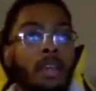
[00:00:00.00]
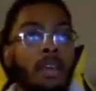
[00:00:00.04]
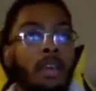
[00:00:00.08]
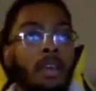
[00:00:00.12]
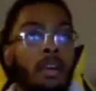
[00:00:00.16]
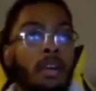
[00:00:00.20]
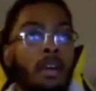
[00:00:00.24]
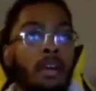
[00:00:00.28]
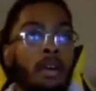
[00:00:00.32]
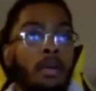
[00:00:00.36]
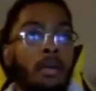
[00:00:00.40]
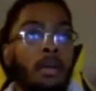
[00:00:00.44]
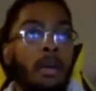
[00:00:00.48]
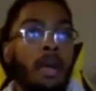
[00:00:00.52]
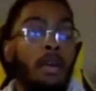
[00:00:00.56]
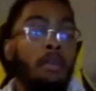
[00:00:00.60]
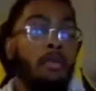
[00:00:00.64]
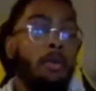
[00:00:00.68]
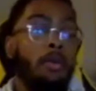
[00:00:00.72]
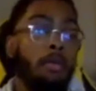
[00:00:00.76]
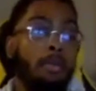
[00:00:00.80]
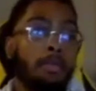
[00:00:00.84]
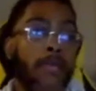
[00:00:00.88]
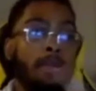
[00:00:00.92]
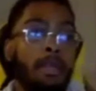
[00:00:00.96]
I've
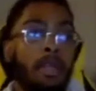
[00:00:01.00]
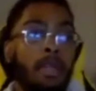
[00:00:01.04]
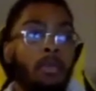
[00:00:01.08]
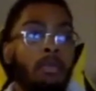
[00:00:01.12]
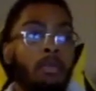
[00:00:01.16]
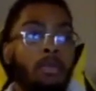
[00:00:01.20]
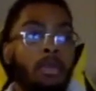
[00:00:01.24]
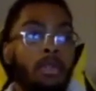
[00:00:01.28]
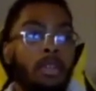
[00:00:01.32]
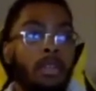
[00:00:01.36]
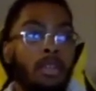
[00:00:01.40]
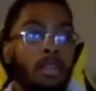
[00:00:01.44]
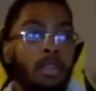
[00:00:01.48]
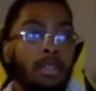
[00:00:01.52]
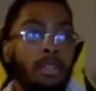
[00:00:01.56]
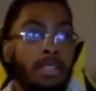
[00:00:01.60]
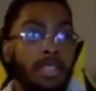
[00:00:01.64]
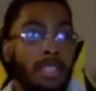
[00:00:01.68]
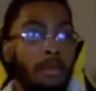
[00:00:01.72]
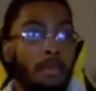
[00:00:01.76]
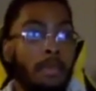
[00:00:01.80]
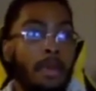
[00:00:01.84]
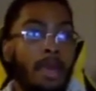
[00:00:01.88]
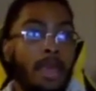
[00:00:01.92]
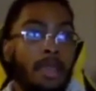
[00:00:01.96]
been playing with
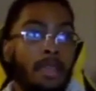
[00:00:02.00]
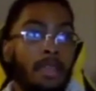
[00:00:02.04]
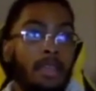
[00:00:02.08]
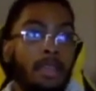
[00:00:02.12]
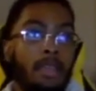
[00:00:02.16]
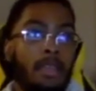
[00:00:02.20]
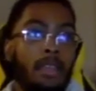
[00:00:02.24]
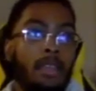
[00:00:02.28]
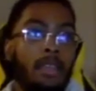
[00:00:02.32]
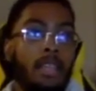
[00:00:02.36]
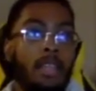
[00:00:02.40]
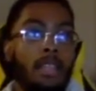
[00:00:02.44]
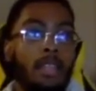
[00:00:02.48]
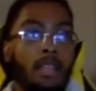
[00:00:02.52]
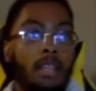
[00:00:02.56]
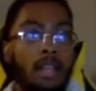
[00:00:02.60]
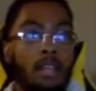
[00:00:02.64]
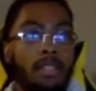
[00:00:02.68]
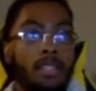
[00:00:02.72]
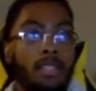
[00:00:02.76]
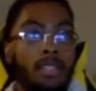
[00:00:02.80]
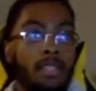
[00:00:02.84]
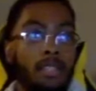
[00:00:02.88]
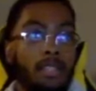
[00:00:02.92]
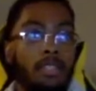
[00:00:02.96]
Dmack in
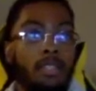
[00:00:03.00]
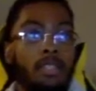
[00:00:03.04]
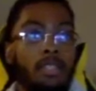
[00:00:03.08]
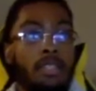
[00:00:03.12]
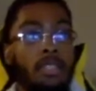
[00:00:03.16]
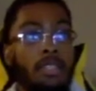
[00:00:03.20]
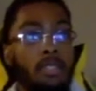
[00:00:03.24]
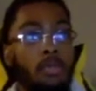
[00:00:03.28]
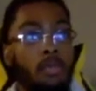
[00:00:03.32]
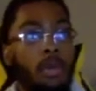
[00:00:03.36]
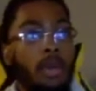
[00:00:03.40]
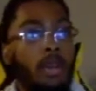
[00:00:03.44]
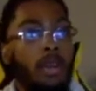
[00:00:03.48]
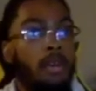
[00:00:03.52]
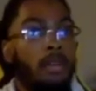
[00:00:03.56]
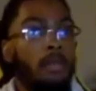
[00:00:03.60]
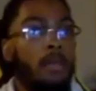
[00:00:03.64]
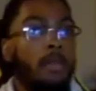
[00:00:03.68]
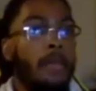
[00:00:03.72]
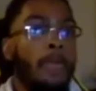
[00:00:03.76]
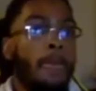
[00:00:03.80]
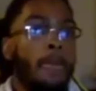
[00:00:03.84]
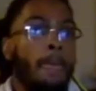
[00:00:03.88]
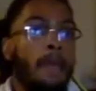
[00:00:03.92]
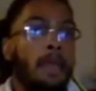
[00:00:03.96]
Los Angeles as well,
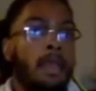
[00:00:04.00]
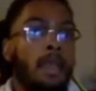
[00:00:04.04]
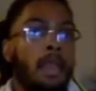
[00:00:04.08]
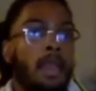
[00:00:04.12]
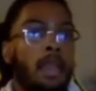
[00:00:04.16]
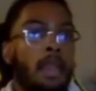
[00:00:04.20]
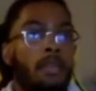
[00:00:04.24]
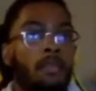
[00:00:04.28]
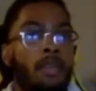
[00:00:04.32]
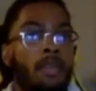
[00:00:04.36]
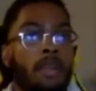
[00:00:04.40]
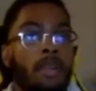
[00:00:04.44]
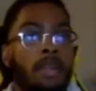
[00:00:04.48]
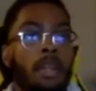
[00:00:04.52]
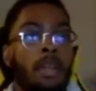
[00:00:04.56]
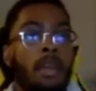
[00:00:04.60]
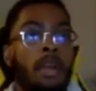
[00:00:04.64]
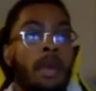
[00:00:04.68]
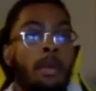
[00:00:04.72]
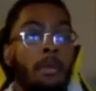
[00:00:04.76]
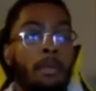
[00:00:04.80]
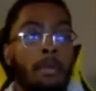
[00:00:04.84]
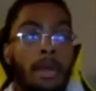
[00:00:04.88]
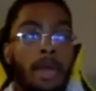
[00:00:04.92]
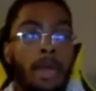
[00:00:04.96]
and right now
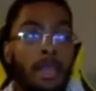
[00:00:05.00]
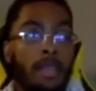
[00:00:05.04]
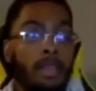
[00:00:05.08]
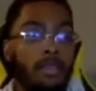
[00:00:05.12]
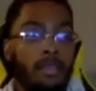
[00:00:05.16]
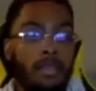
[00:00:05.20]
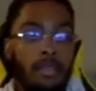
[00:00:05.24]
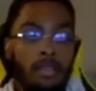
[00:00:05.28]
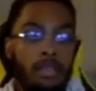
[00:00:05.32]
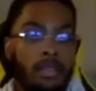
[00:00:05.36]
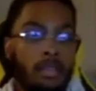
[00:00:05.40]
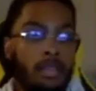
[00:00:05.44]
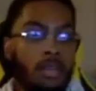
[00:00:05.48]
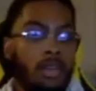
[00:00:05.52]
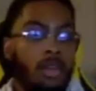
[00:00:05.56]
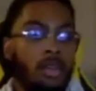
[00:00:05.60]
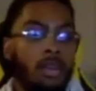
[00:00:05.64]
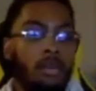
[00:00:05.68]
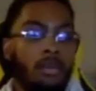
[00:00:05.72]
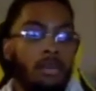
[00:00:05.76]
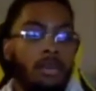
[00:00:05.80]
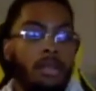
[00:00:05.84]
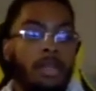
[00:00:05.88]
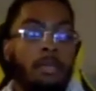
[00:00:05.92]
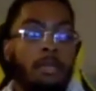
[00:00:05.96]
I'm back
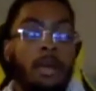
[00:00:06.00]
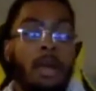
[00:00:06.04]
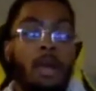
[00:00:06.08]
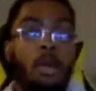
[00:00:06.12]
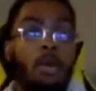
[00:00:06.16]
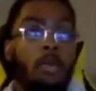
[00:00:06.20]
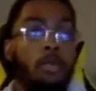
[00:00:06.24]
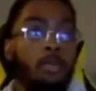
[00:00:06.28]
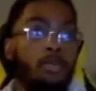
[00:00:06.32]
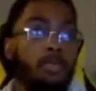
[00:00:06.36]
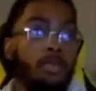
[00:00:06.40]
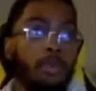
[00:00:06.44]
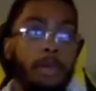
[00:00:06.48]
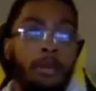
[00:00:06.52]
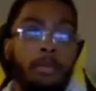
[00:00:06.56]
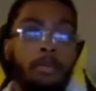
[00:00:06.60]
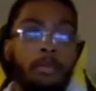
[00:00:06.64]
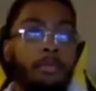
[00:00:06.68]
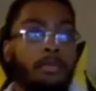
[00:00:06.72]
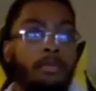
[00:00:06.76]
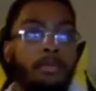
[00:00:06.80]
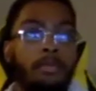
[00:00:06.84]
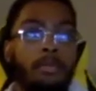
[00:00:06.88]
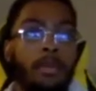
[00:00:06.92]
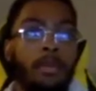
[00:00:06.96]
in my home crib,
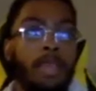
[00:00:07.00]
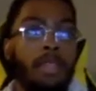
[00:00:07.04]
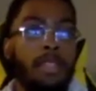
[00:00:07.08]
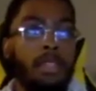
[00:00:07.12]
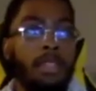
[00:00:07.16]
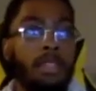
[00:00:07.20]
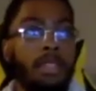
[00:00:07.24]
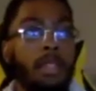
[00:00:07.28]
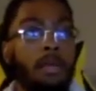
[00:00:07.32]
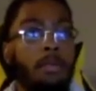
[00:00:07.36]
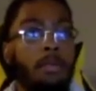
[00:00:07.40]
basically in